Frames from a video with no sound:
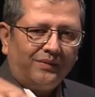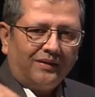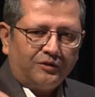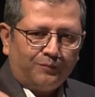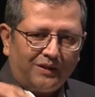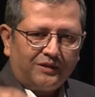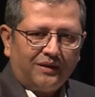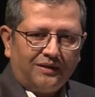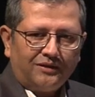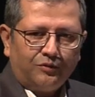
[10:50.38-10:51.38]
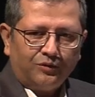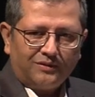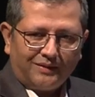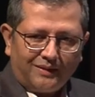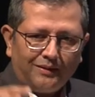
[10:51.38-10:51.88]
specialists who are
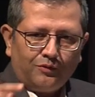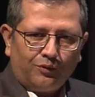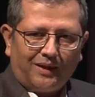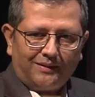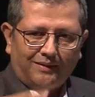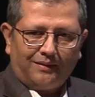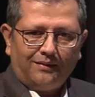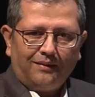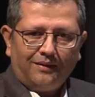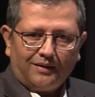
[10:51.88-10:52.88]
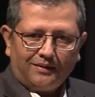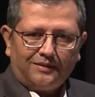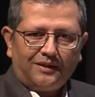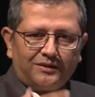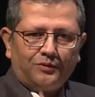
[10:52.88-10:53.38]
sitting together
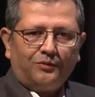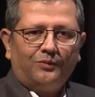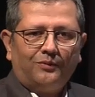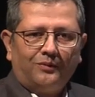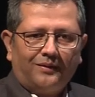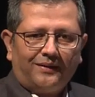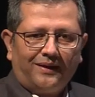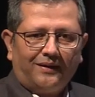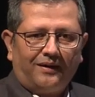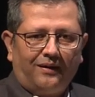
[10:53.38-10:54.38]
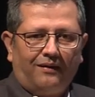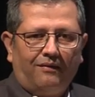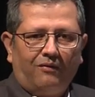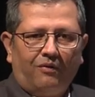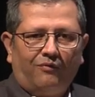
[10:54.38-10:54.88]
just to take
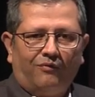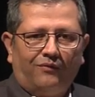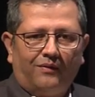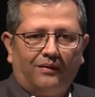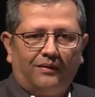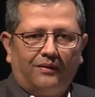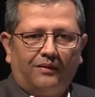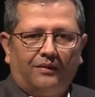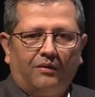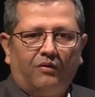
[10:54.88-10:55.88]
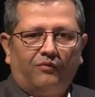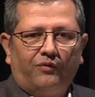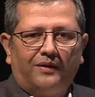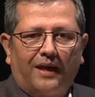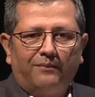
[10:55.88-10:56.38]
care of
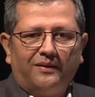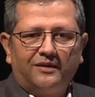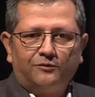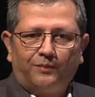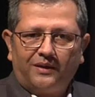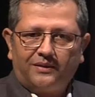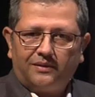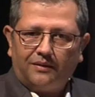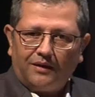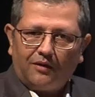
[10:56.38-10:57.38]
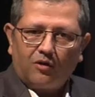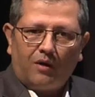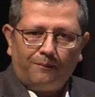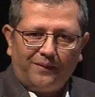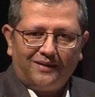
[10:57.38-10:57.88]
a diabetes patient in a
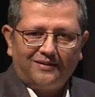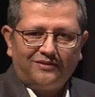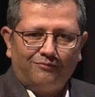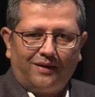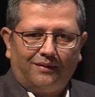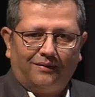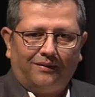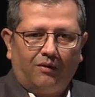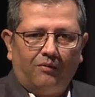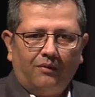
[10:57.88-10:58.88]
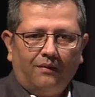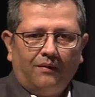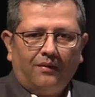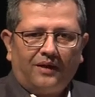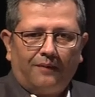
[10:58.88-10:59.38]
comprehensive manner. Now,
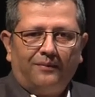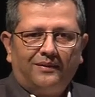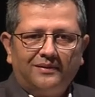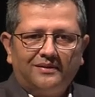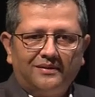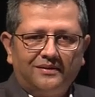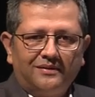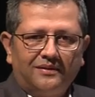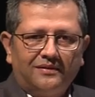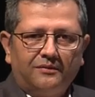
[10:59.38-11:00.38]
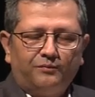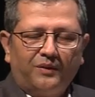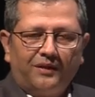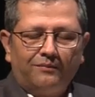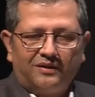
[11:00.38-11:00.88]
diabetes is
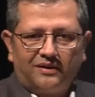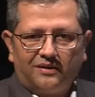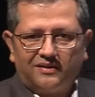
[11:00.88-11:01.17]
pretty much a